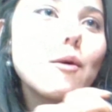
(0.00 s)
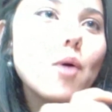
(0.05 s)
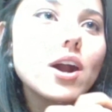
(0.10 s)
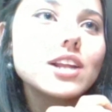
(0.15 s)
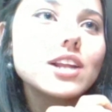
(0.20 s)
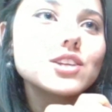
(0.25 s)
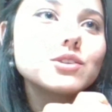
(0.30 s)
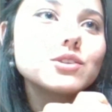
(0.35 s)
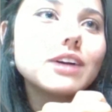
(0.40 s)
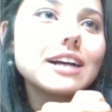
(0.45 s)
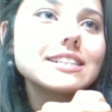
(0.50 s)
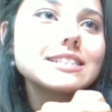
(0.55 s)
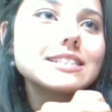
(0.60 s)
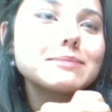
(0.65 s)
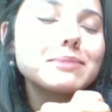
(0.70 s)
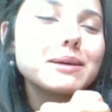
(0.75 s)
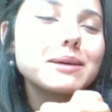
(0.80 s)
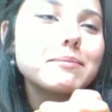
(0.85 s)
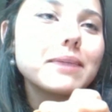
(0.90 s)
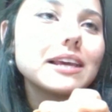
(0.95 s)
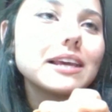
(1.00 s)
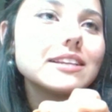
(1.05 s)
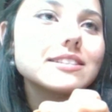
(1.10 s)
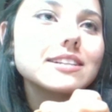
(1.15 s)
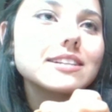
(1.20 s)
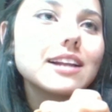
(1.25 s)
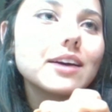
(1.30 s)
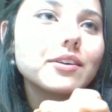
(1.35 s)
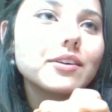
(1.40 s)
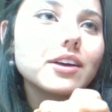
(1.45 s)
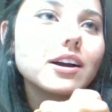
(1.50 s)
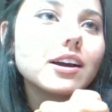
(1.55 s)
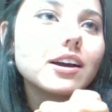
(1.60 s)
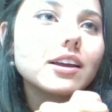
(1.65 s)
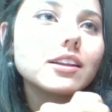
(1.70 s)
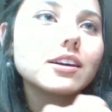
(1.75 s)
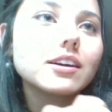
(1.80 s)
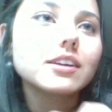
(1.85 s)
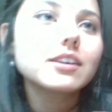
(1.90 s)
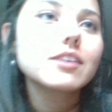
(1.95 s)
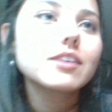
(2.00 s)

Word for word: you guys to be amazed at how young I look.